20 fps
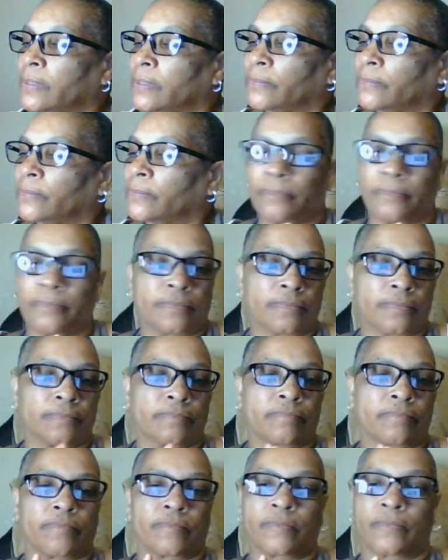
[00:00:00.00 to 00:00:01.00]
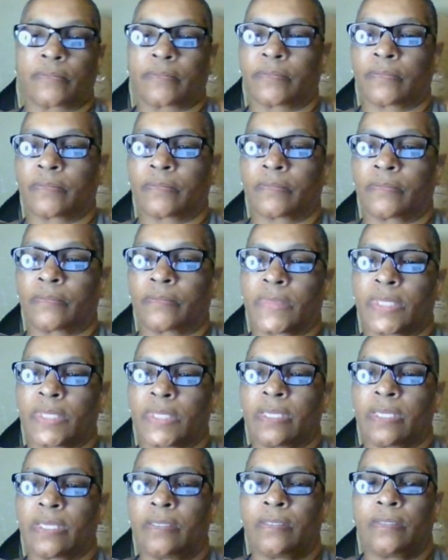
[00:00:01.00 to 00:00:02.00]
Oh, my head is
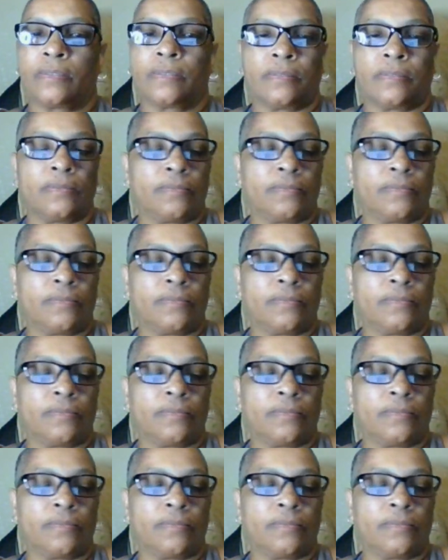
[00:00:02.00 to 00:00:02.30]
hurting a